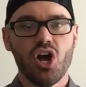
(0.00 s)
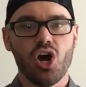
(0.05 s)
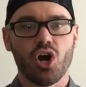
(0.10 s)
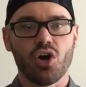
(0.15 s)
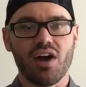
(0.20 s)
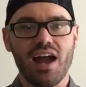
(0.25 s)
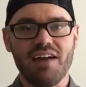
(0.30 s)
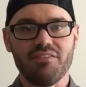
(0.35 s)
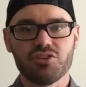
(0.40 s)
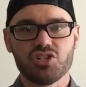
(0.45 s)

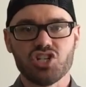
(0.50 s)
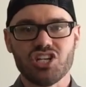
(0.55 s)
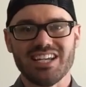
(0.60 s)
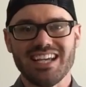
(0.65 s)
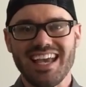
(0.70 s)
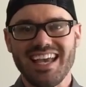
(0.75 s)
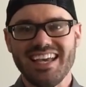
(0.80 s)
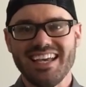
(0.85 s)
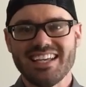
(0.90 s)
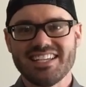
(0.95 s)
are
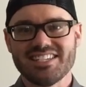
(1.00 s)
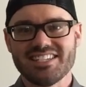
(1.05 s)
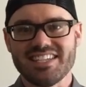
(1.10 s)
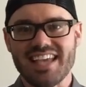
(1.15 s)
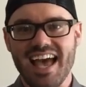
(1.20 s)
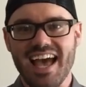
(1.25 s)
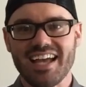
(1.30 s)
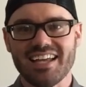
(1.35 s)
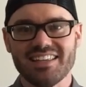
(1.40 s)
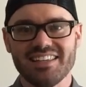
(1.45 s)
averaging
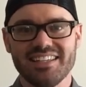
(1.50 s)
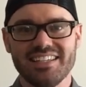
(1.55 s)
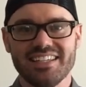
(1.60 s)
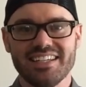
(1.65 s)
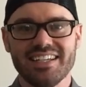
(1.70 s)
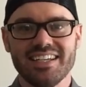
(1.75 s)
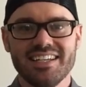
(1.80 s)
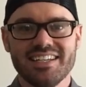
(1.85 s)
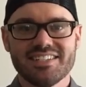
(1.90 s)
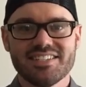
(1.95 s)

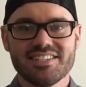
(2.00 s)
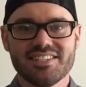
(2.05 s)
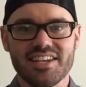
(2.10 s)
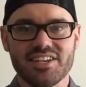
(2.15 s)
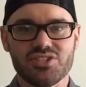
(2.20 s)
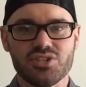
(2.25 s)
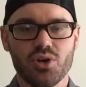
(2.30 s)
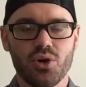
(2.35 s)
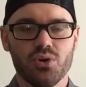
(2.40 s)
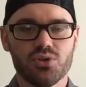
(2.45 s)
exactly
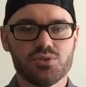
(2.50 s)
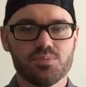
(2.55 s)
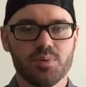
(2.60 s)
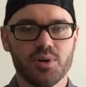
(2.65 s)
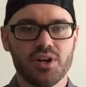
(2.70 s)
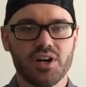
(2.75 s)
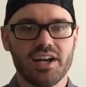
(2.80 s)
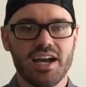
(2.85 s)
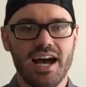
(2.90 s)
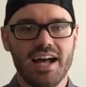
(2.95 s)
6 goals
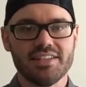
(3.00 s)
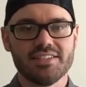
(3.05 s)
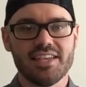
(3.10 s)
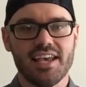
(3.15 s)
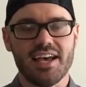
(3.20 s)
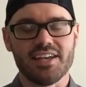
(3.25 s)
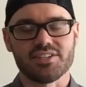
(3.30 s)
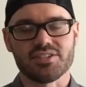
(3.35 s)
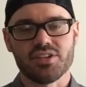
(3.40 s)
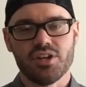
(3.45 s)
per
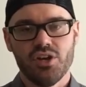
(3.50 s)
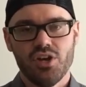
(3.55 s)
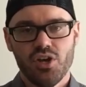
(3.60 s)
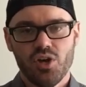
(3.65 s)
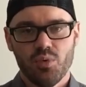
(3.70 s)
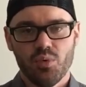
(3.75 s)
contest.